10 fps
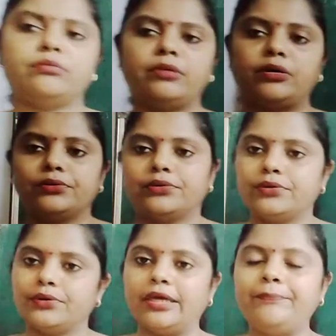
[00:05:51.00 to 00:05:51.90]
amount.
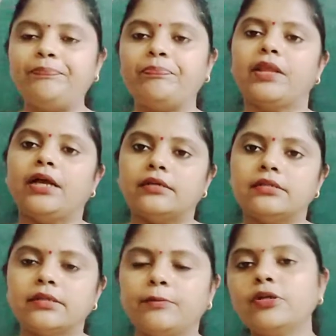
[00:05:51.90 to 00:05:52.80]
Okay.
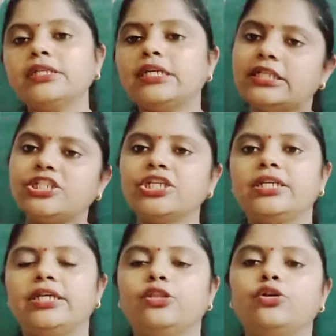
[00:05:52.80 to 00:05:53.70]
Suppose
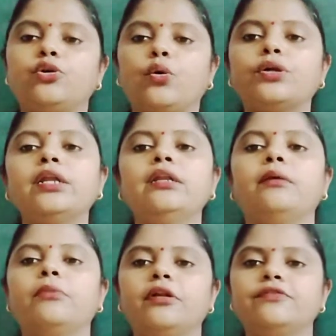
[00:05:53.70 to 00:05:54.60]
initially the total
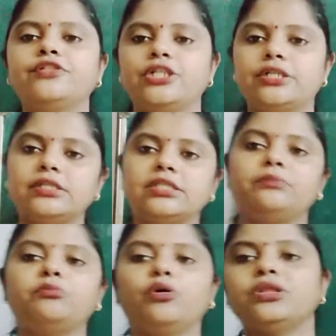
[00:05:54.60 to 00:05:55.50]
number of shares in
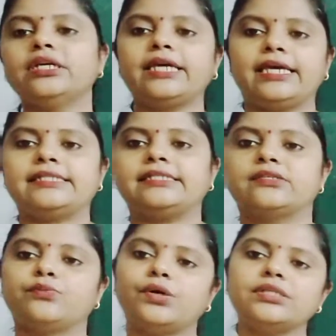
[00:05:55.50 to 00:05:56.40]
both the cases
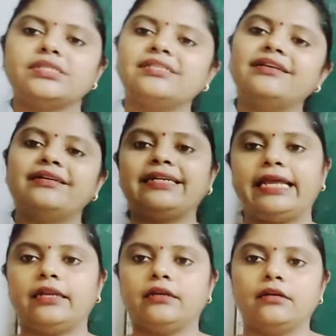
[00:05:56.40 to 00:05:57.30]
was
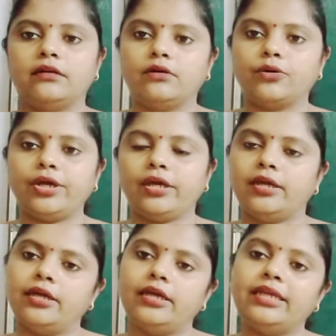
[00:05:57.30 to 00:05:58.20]
10. Okay.
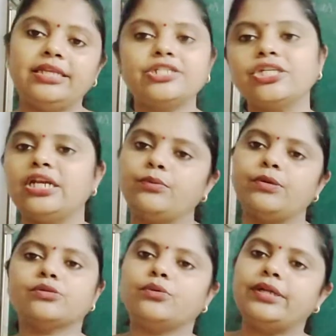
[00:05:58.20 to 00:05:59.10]
Initially it was
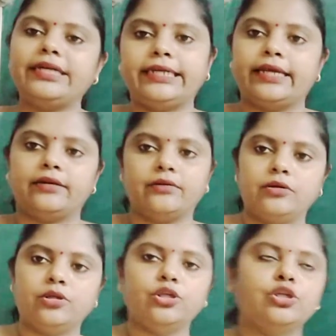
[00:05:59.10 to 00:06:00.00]
only 10.
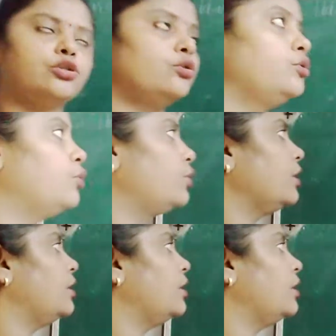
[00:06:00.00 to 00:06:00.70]
So total